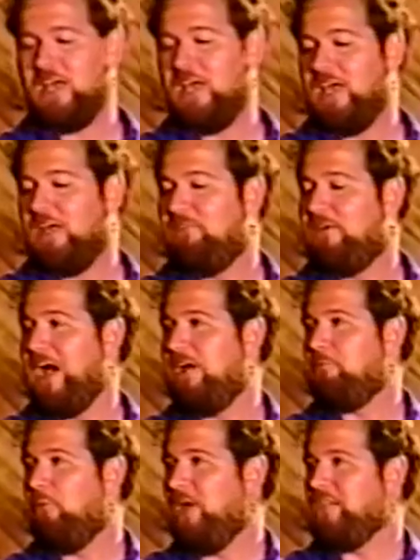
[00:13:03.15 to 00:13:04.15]

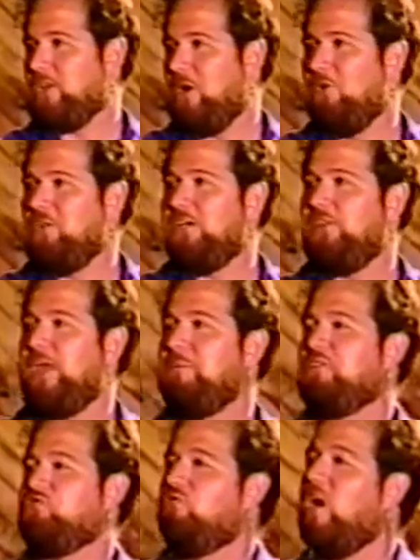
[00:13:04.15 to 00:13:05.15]
Five points only to them.
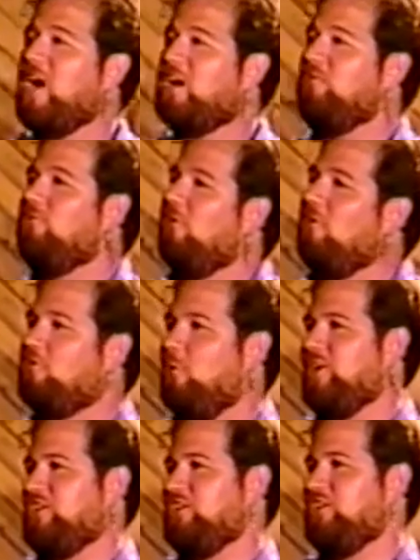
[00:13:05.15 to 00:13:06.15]
It's rock and roll
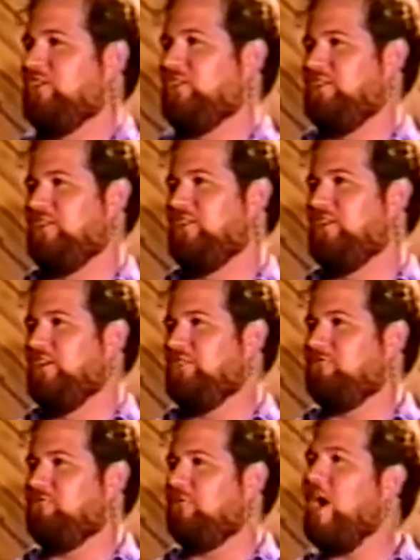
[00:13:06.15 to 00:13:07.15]
questions.
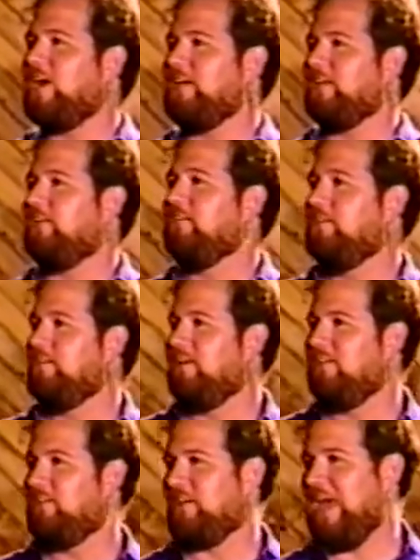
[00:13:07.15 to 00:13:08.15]
It's rocket ah.
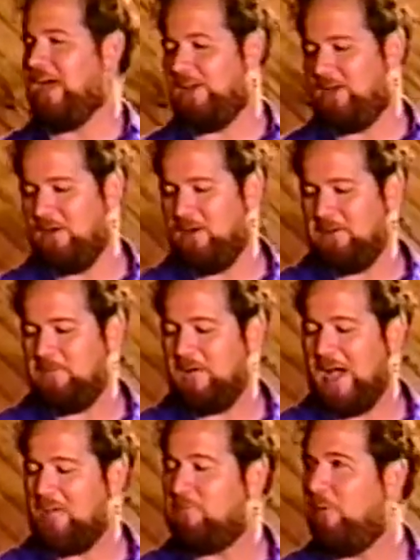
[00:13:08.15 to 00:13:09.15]
is the category.
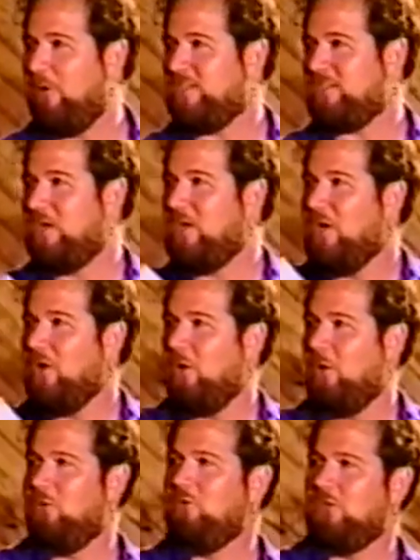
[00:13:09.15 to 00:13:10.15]
Five points
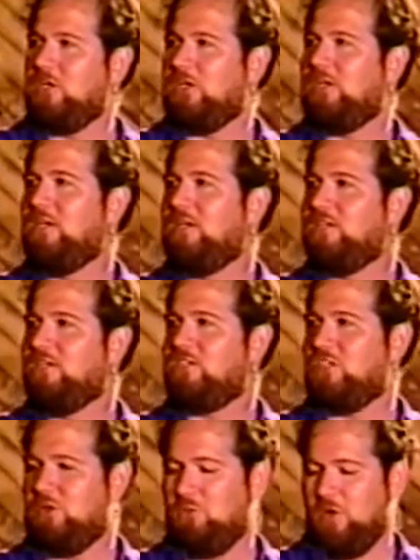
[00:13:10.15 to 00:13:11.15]
only to
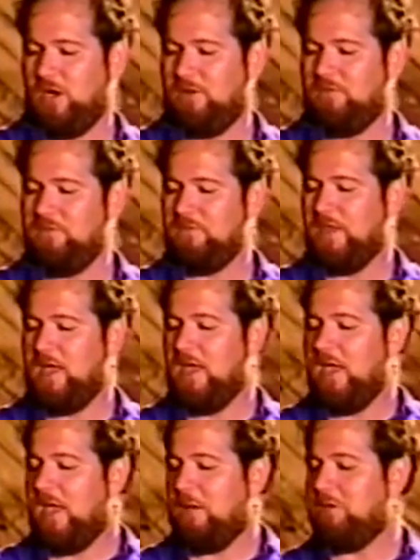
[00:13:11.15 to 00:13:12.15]
team one.
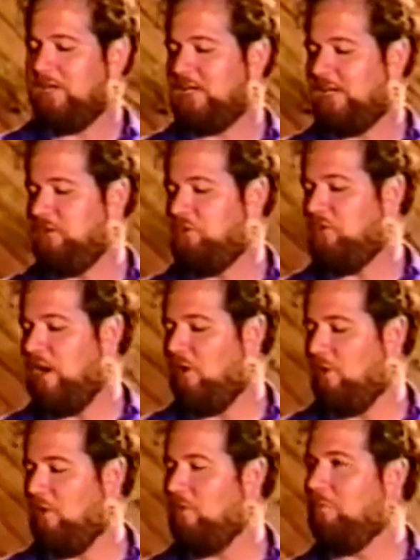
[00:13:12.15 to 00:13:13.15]
How many kids
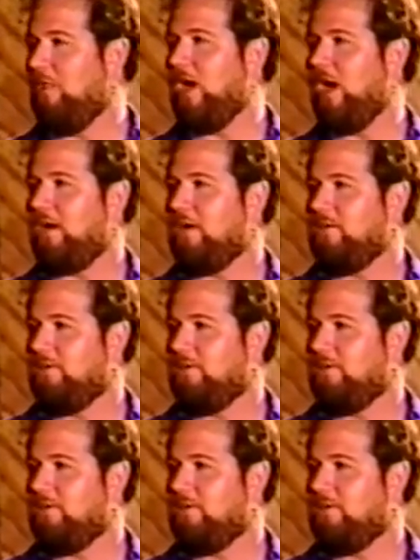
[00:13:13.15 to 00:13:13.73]
are on the block?